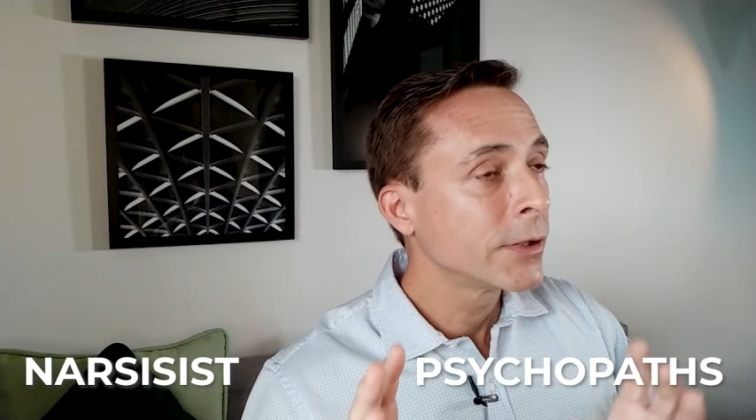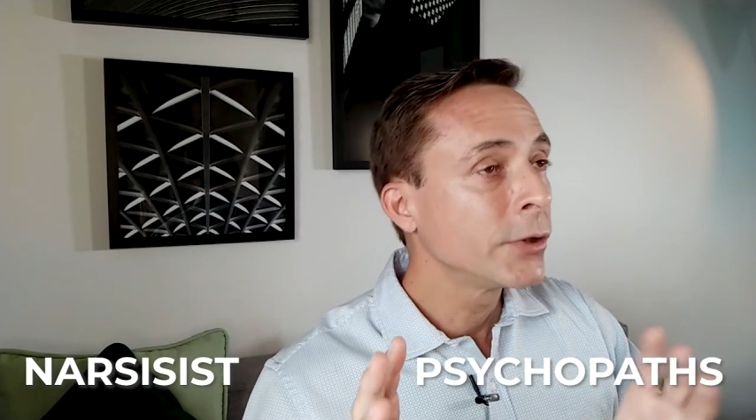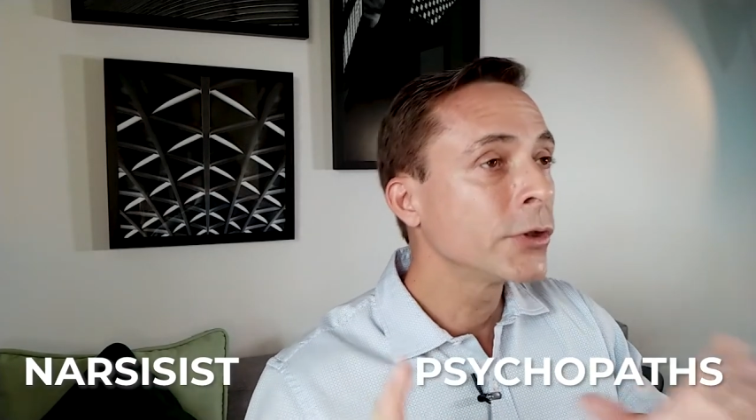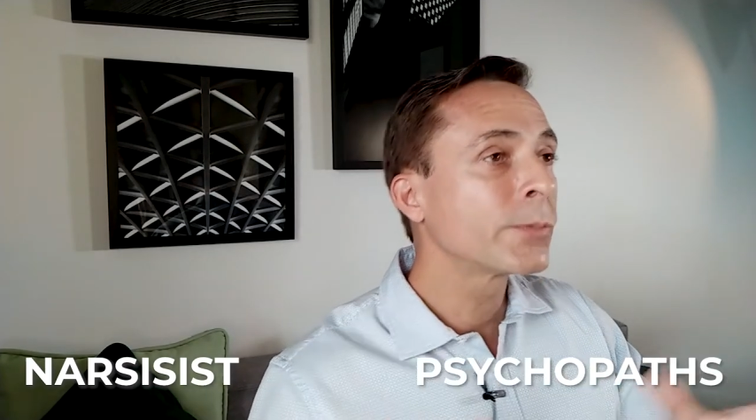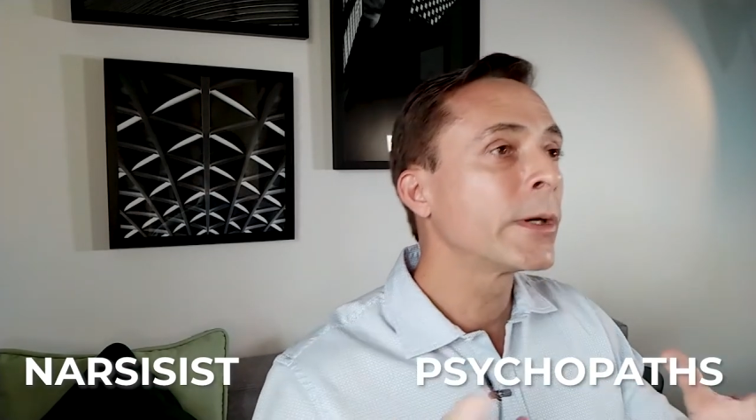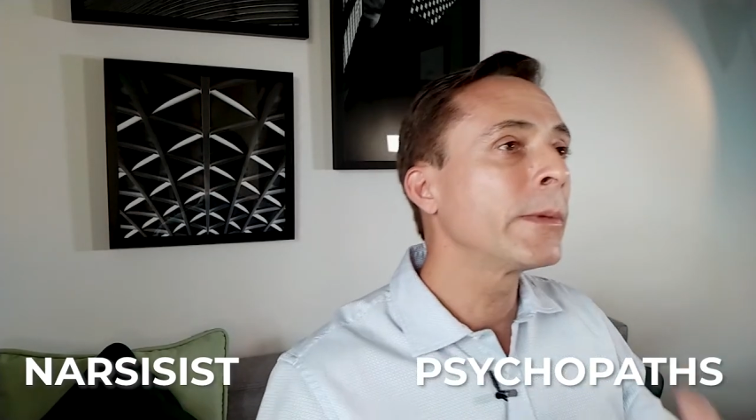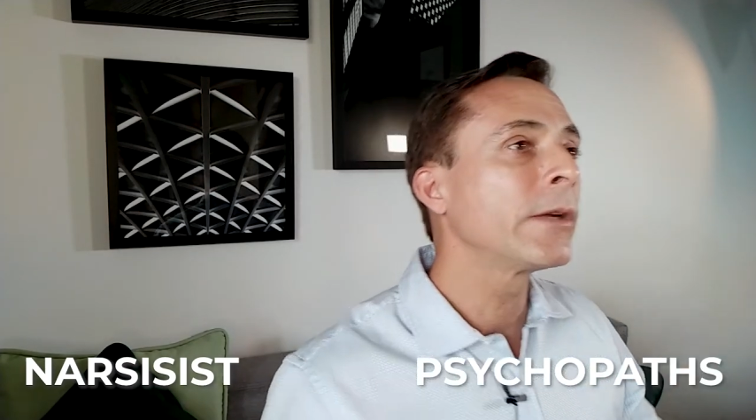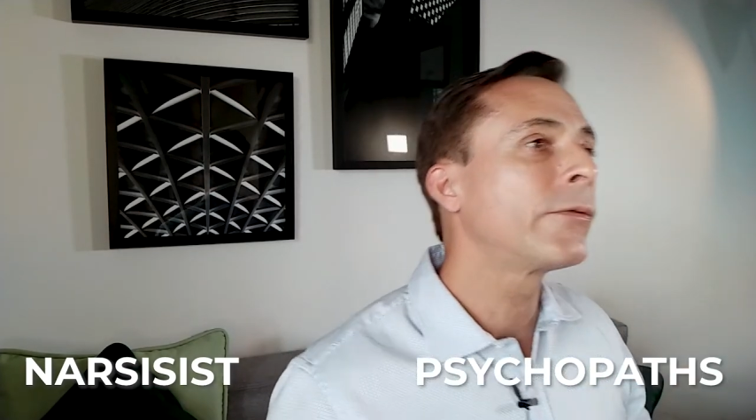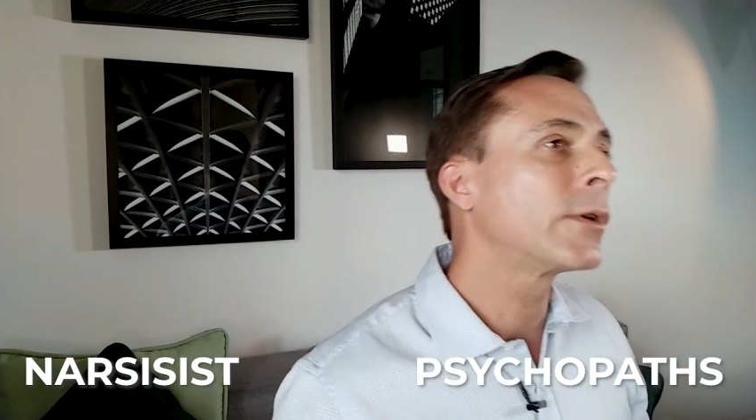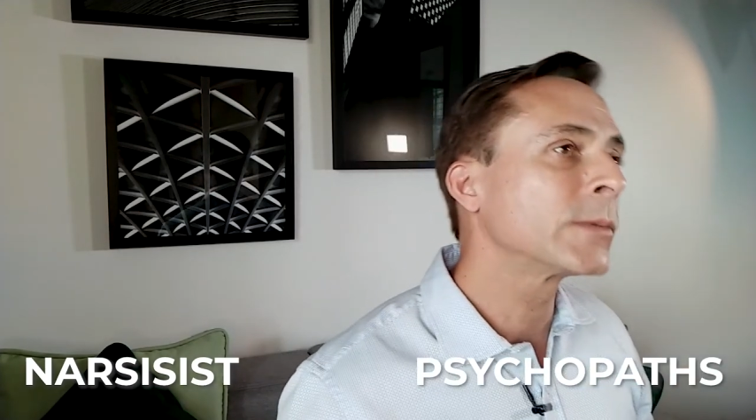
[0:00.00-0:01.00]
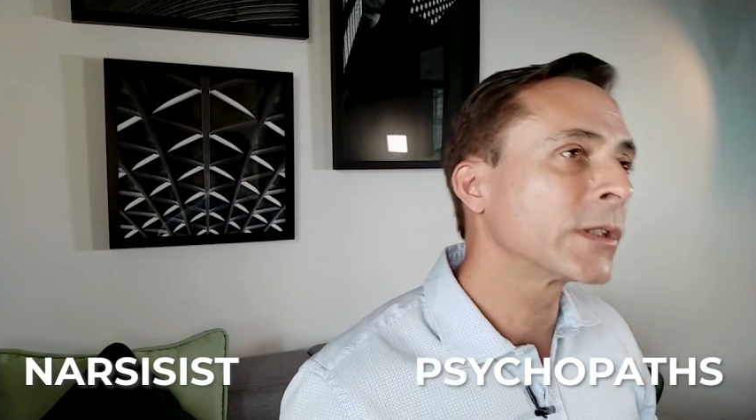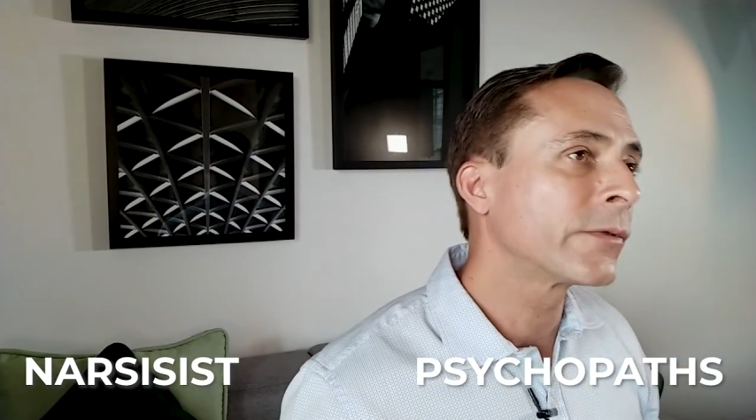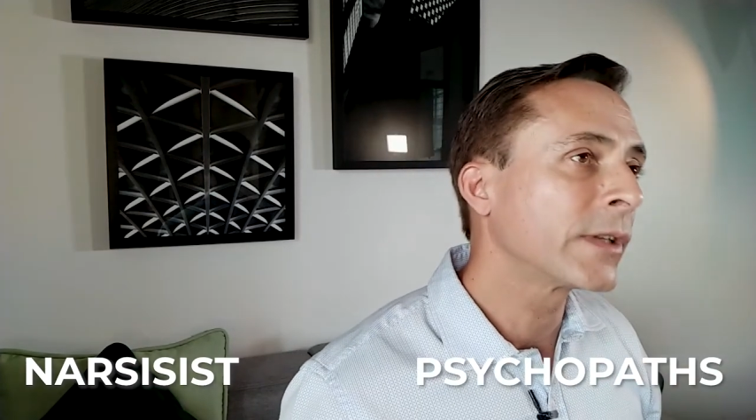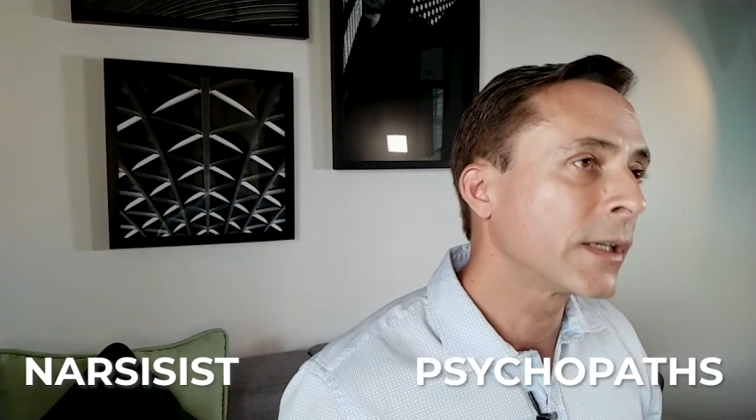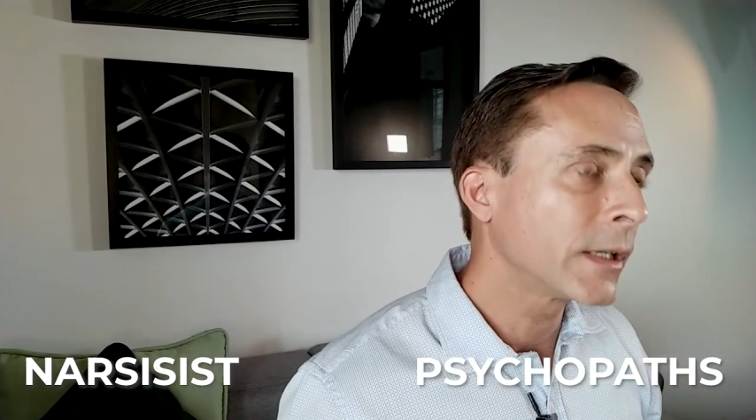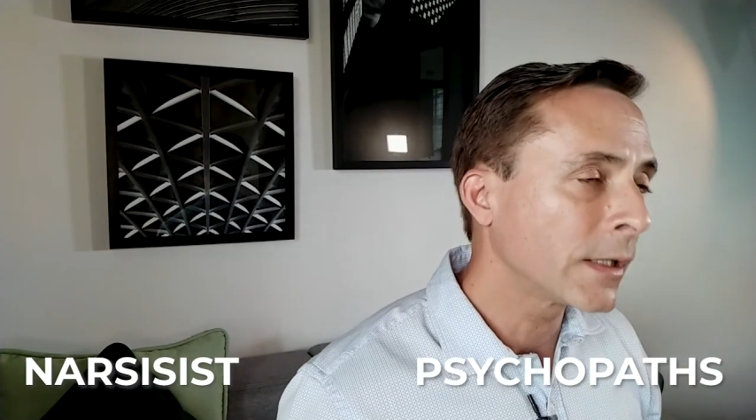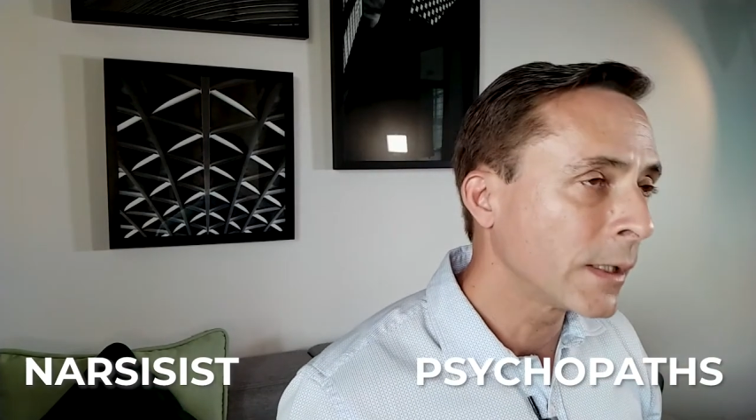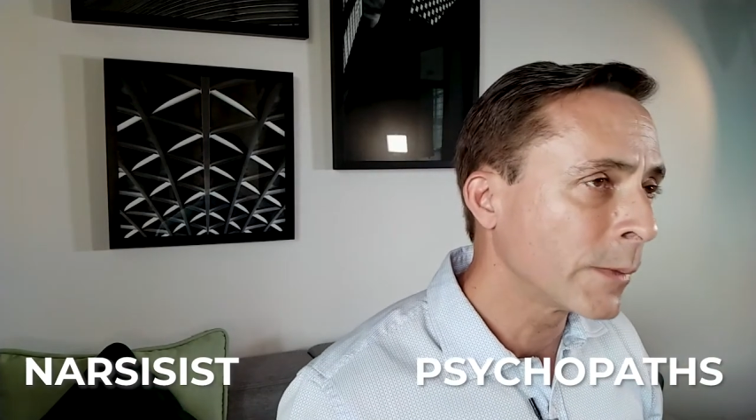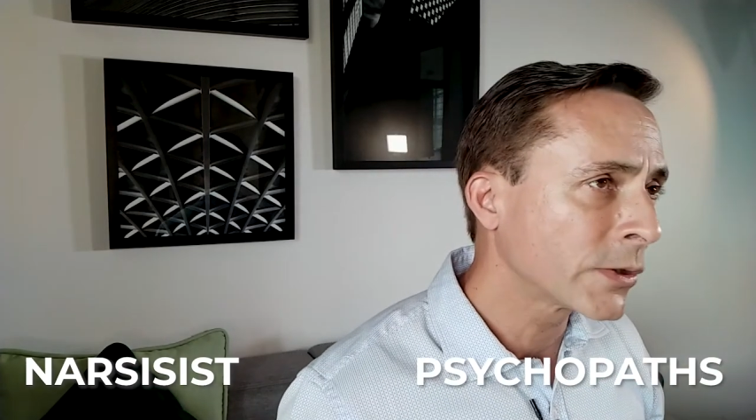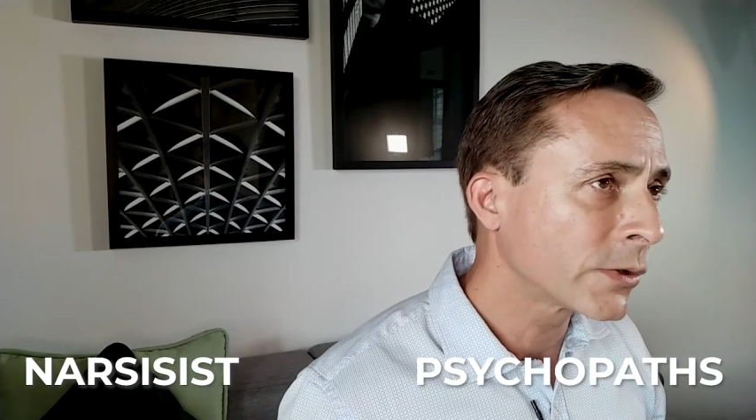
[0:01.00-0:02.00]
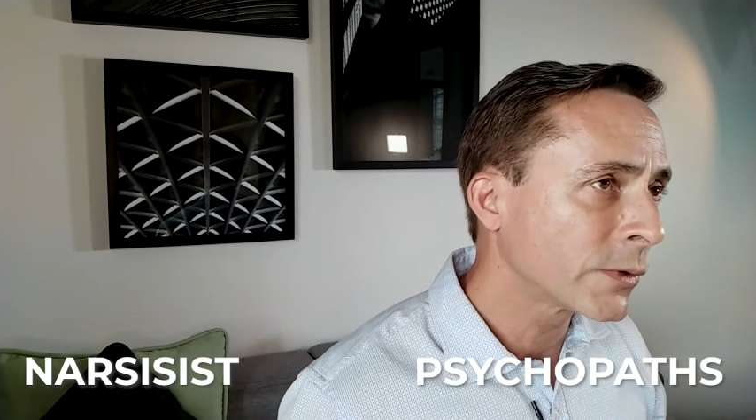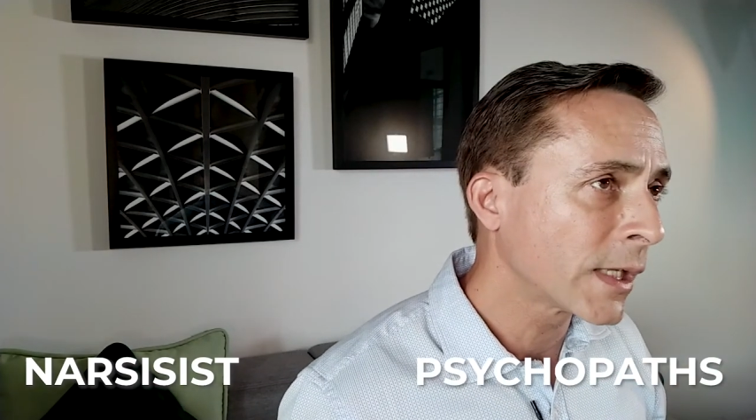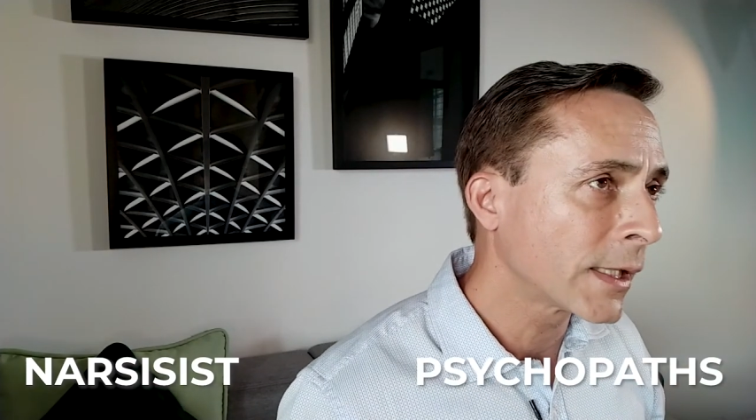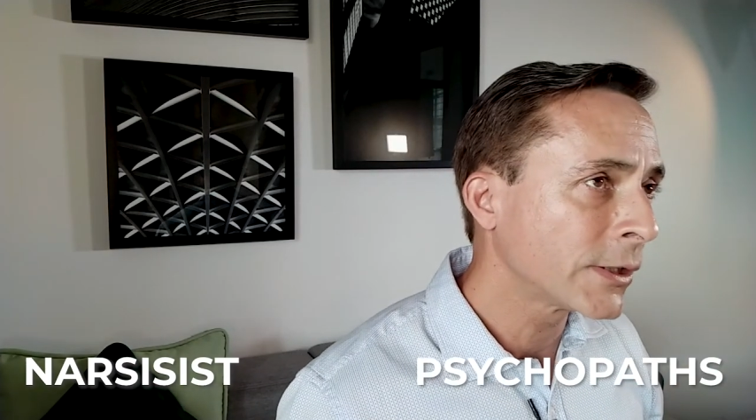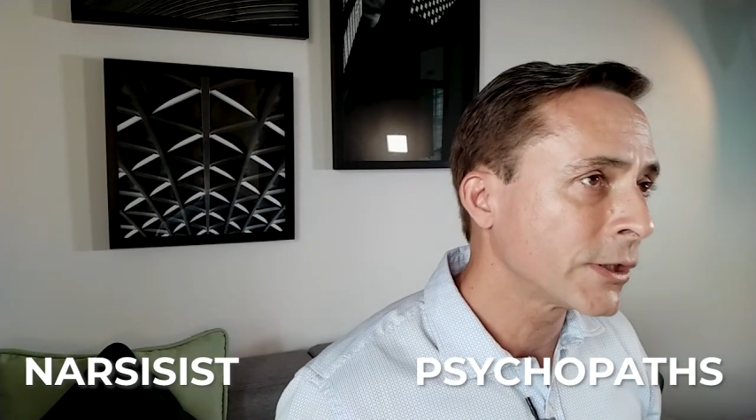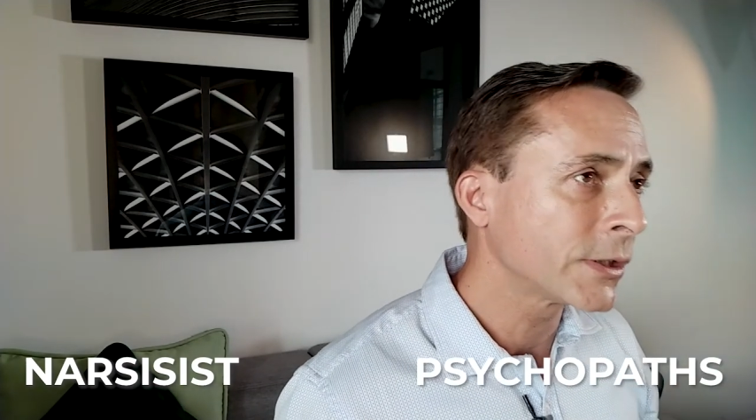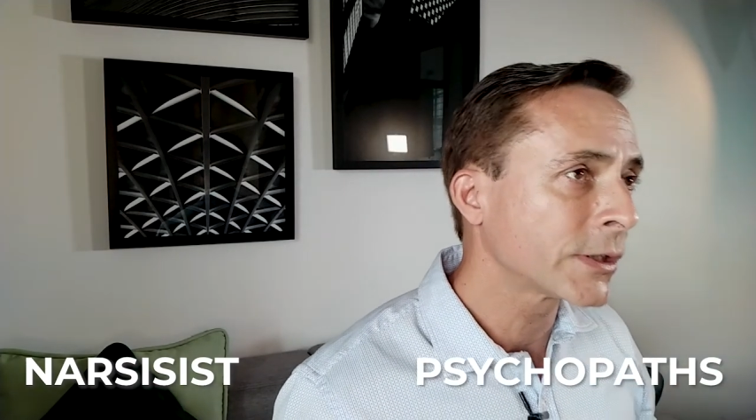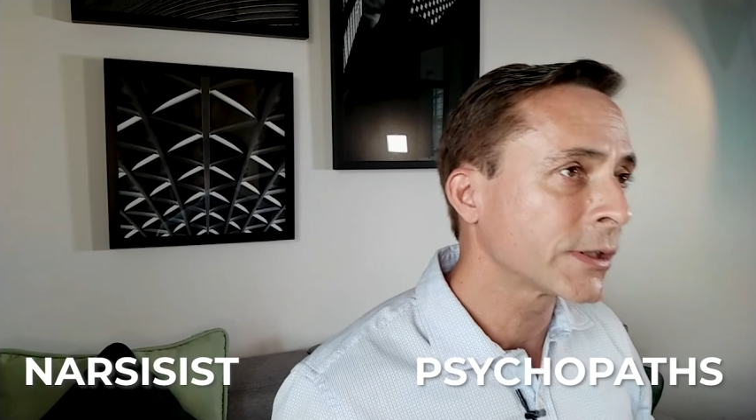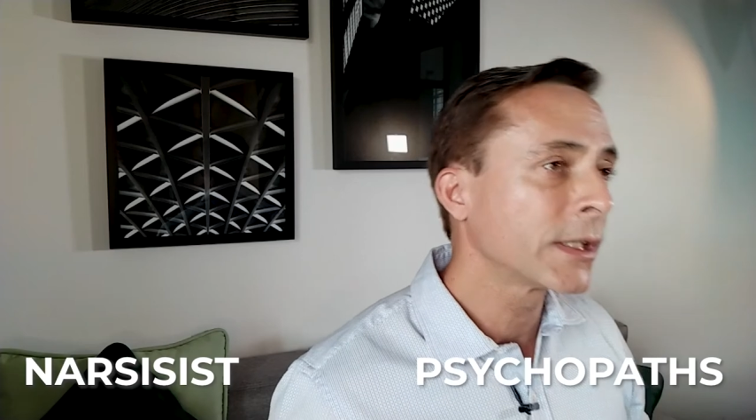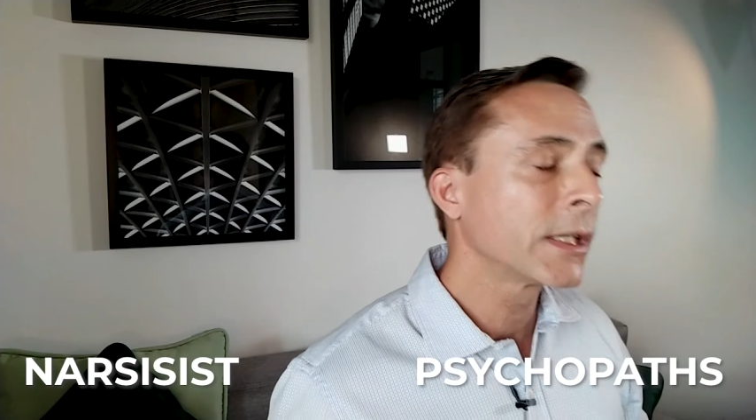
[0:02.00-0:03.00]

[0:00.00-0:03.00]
use primitive forms of emotional intelligence